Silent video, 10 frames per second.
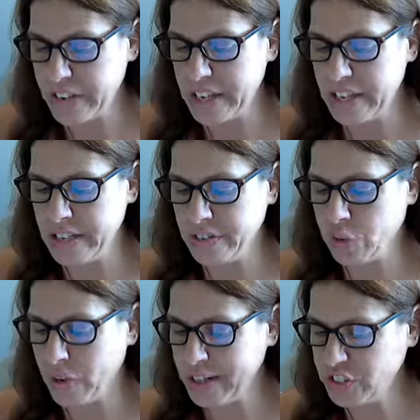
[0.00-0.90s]
in
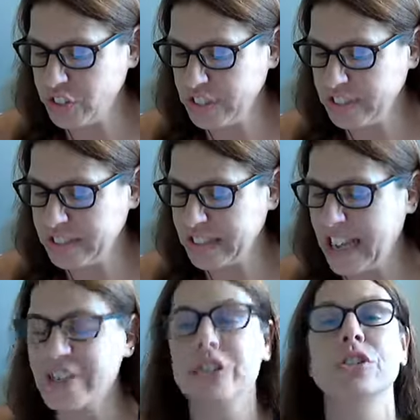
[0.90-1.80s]
Christ Jesus
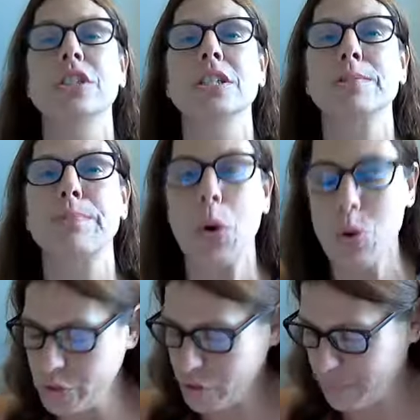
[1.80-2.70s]
at your
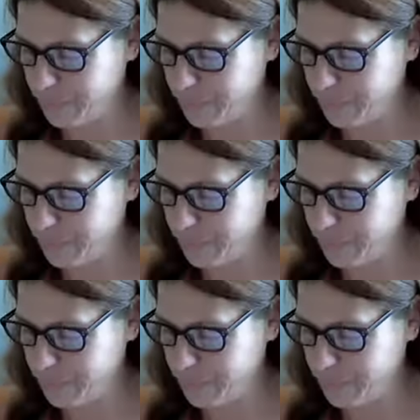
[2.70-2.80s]
disposal